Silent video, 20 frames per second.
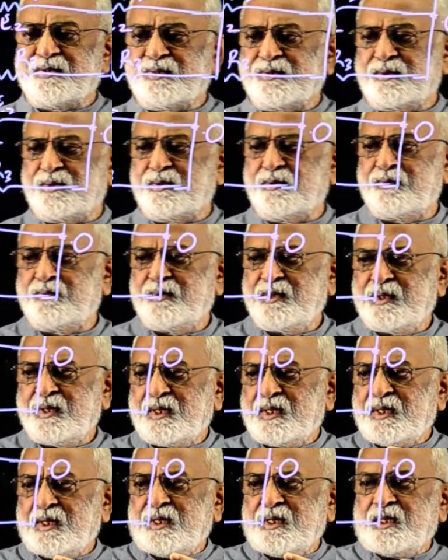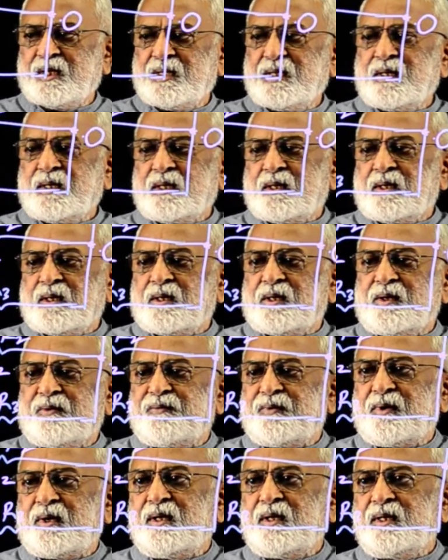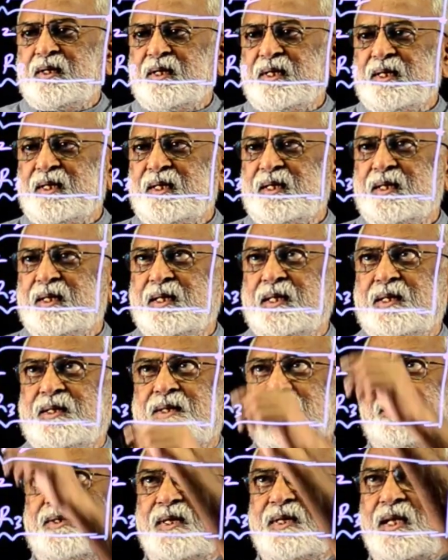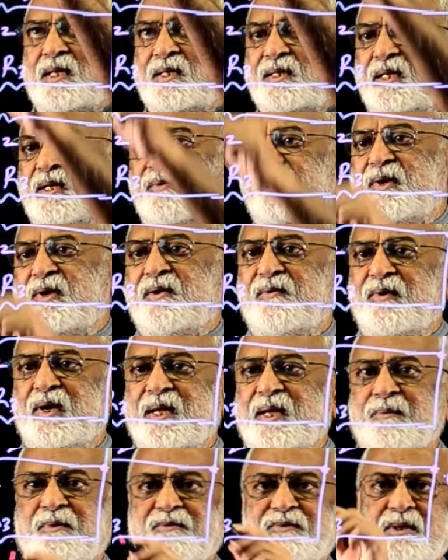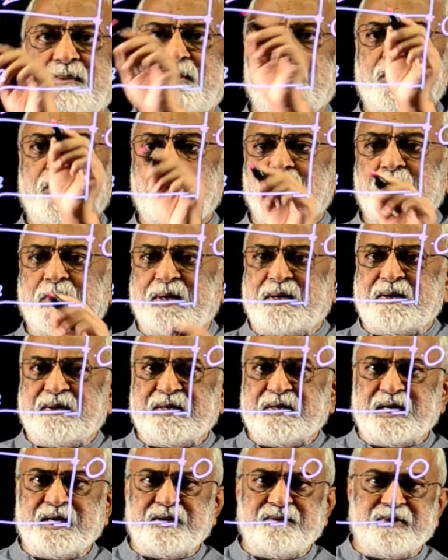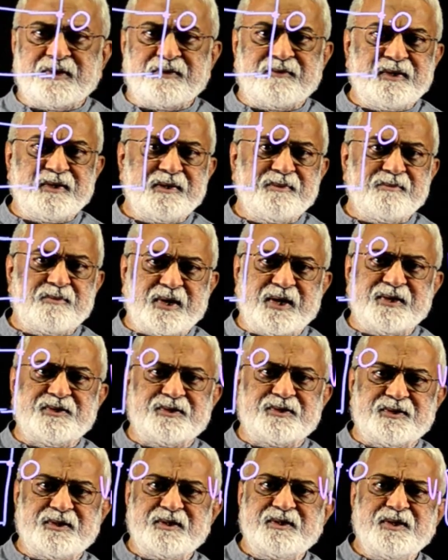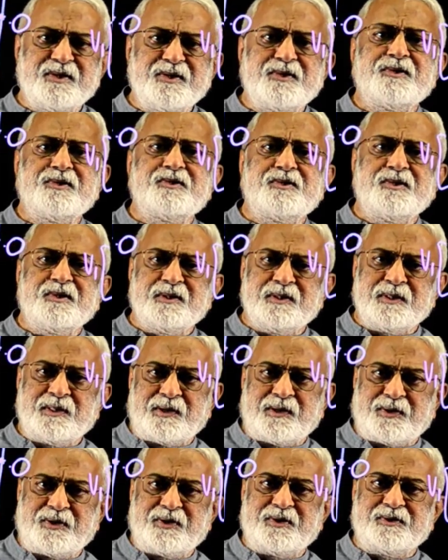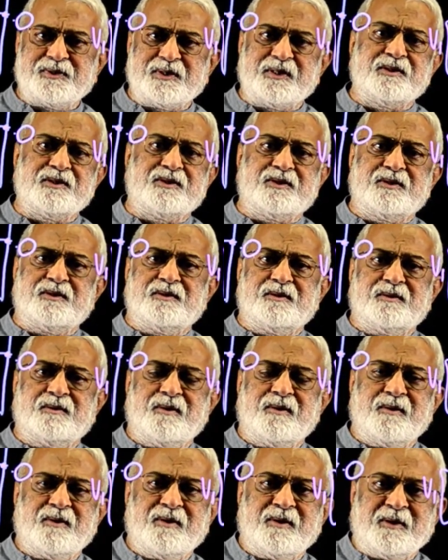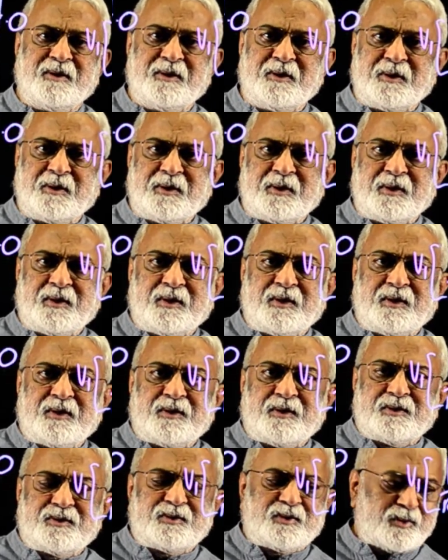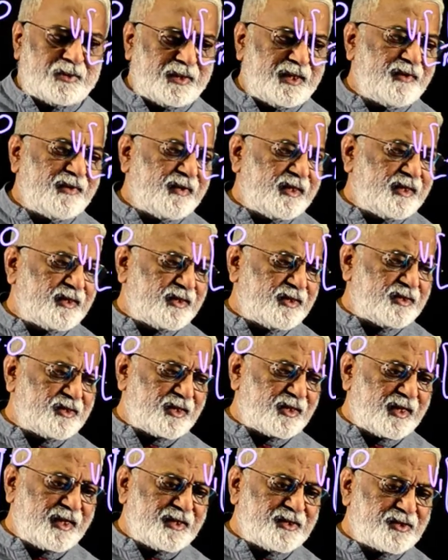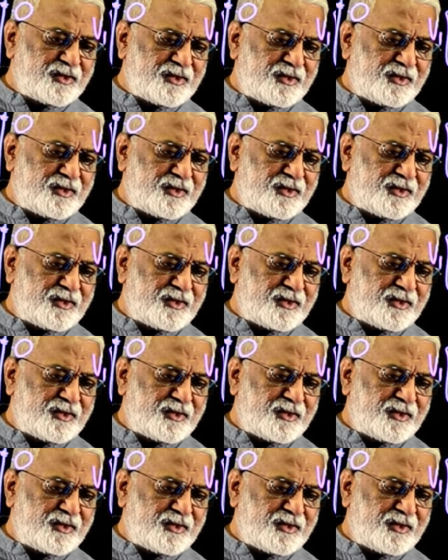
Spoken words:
So if all the cells are of equal EMF, there will be no current in any of the branches. That's an interesting result. So anyway, this is a nice,